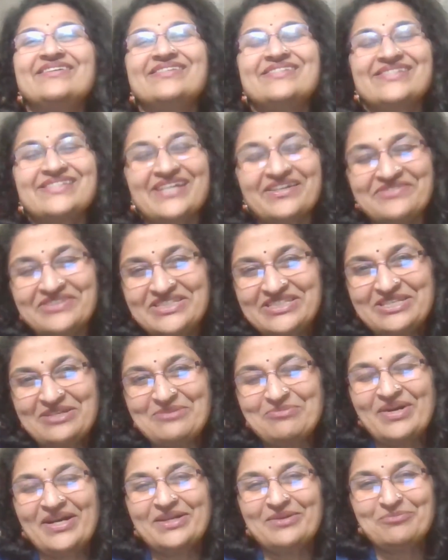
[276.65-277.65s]

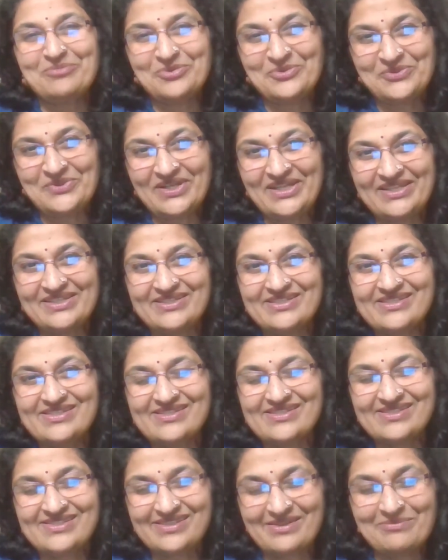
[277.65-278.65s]
Savitribai Phule
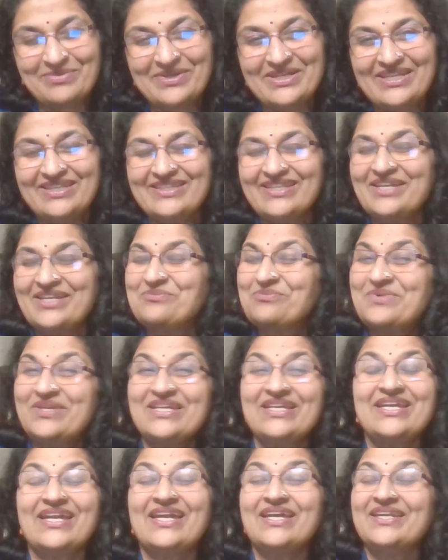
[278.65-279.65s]
somebody that we
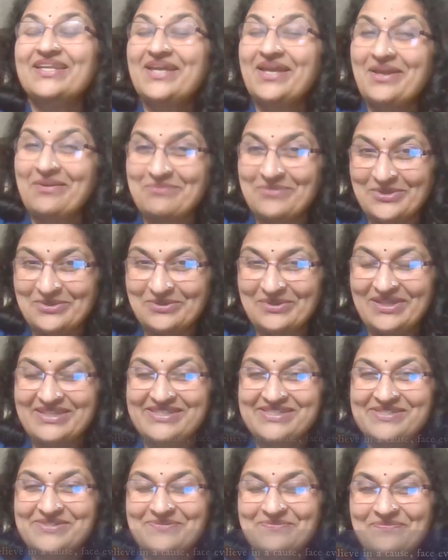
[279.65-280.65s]
can
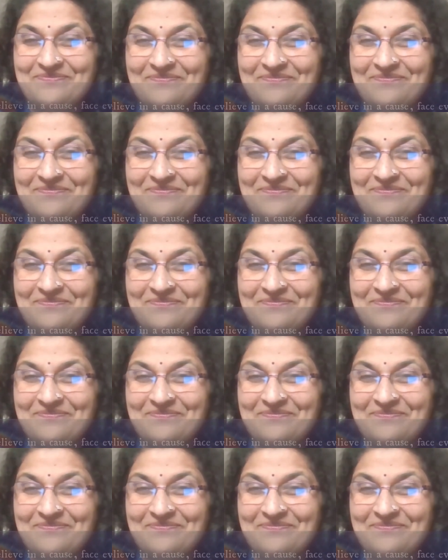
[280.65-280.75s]
emulate.